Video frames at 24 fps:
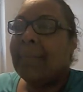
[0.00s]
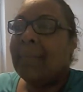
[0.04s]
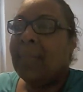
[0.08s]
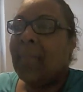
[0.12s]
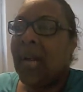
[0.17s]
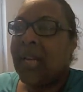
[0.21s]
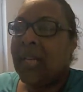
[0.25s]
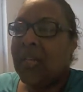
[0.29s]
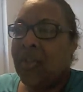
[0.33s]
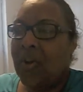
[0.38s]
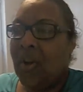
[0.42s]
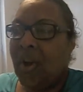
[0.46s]

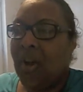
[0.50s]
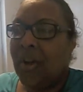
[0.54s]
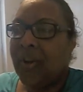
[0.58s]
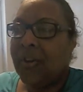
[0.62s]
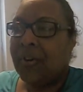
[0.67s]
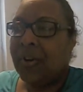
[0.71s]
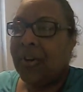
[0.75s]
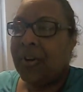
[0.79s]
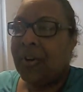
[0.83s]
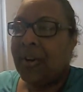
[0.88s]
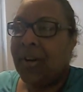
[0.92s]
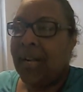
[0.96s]
My
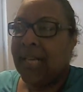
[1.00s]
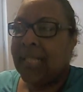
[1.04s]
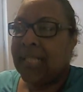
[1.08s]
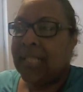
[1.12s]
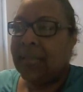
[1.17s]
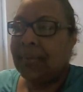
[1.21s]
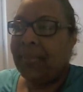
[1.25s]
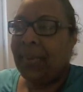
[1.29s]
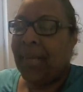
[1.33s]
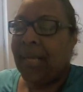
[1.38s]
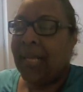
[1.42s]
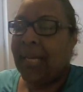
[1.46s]
daughter and her
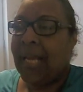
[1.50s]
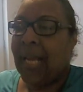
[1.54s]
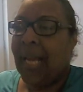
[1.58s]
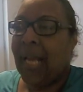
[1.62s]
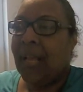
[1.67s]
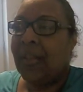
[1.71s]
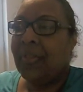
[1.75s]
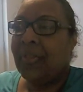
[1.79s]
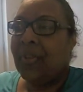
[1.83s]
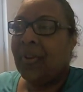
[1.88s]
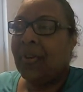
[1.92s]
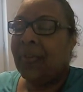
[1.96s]
husband
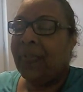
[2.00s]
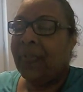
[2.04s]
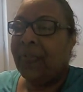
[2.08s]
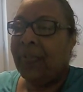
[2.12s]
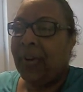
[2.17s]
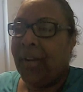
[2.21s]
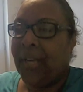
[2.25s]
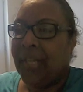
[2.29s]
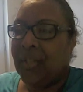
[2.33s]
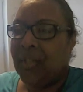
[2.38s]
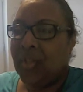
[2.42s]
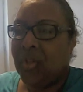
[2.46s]
and their
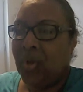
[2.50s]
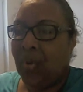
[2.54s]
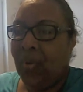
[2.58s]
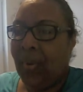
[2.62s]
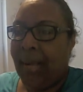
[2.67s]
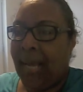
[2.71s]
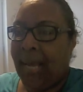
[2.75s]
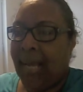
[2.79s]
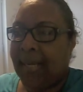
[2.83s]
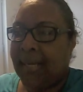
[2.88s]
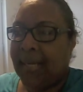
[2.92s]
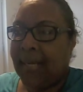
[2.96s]
friend
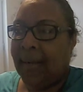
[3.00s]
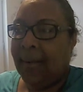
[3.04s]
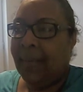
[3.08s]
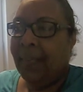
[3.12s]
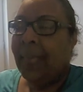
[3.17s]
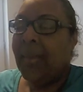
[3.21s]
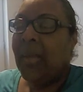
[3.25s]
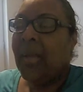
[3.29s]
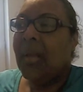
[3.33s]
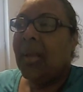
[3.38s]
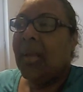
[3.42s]
Joanna